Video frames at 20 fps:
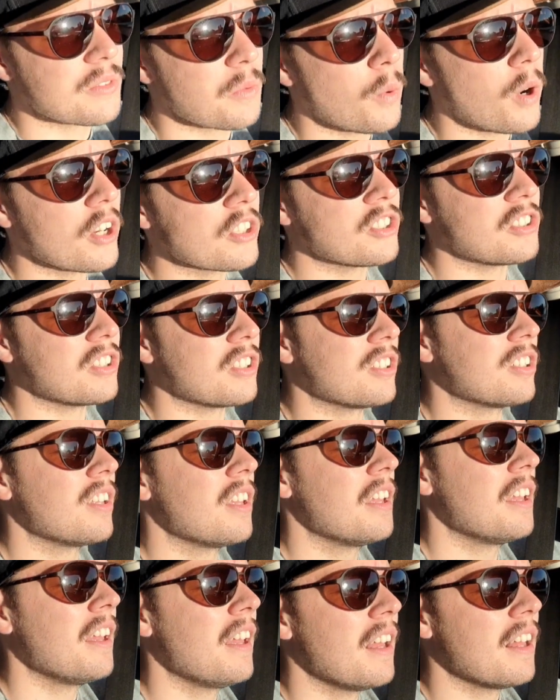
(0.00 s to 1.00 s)

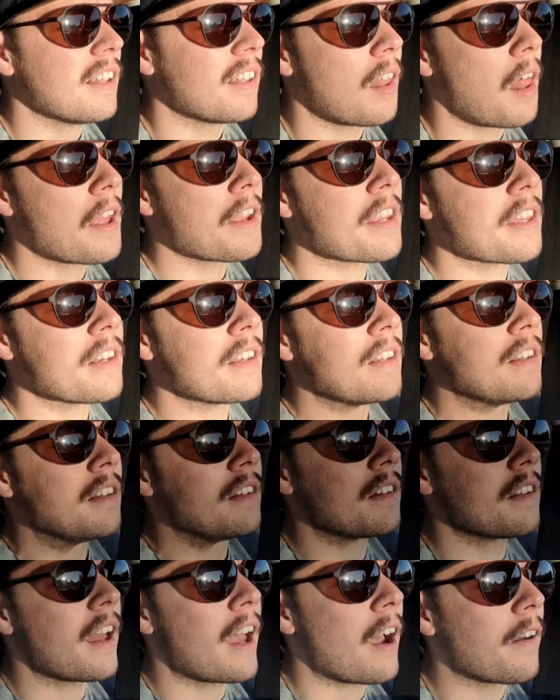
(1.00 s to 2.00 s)
wasn't
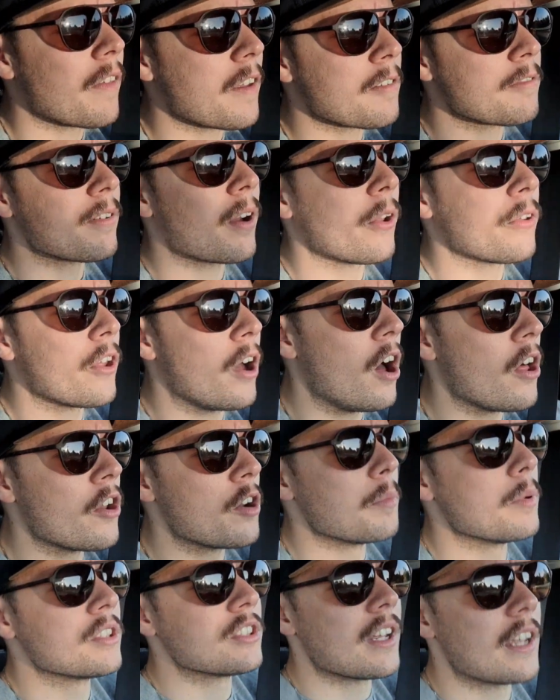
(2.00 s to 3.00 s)
liking how they felt
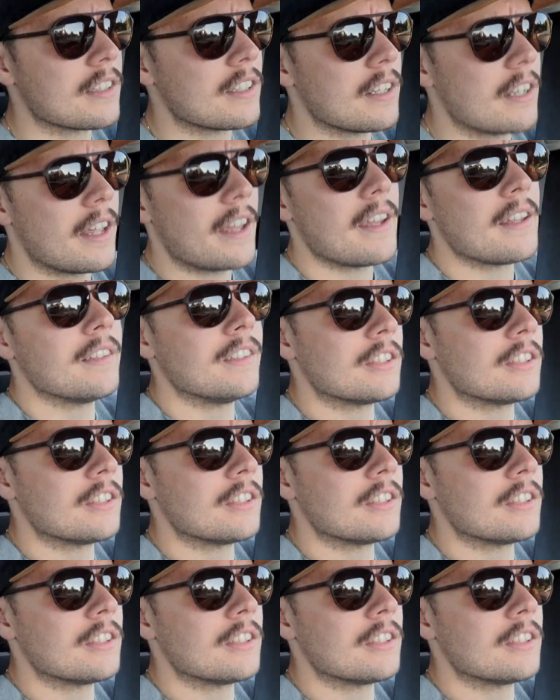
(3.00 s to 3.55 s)
100% today.